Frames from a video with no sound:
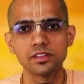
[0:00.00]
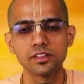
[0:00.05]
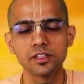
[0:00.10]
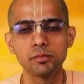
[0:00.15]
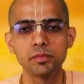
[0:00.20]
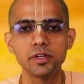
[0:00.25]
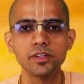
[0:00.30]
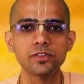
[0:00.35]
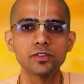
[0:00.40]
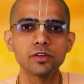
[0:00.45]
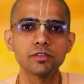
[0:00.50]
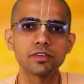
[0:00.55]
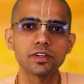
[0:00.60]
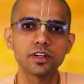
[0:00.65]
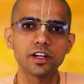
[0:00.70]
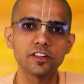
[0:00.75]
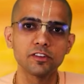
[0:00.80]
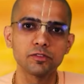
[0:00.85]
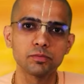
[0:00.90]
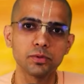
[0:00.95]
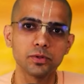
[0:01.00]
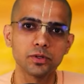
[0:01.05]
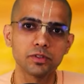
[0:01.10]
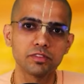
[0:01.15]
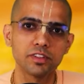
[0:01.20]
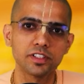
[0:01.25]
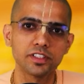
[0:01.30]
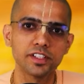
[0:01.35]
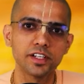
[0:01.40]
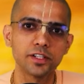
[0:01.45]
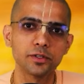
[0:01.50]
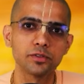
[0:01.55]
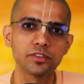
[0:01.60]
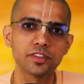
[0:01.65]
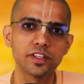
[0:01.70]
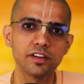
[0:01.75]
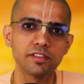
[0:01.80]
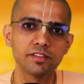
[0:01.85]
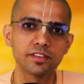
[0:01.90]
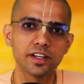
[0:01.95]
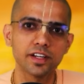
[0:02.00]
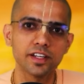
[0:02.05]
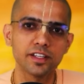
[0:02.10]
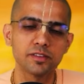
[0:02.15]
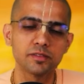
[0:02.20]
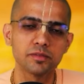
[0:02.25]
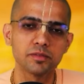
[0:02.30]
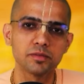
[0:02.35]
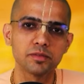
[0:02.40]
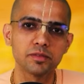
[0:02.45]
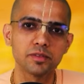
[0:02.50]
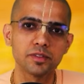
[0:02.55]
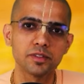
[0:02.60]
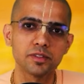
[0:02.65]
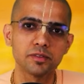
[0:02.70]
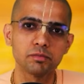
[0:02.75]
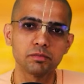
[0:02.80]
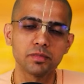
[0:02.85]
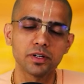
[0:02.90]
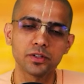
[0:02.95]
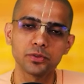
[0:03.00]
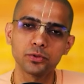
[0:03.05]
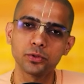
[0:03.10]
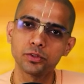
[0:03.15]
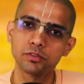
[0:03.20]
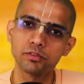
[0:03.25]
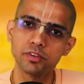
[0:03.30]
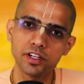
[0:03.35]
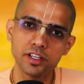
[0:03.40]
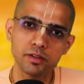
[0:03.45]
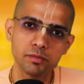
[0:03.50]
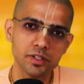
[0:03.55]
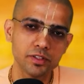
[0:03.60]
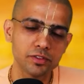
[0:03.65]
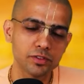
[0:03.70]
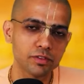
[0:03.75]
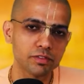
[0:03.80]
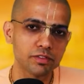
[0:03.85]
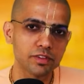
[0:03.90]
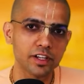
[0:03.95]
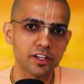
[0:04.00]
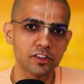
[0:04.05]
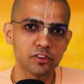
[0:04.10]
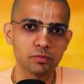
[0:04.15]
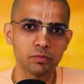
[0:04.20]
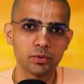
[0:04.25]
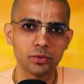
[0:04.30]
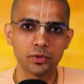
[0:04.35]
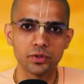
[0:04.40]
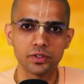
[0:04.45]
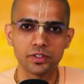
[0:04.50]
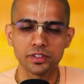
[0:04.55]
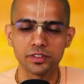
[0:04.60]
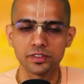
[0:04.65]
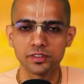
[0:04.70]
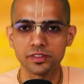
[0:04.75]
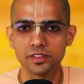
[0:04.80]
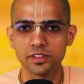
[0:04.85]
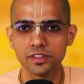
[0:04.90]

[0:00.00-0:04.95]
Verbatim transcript: The means of transport were there to save time, but those very means of transport,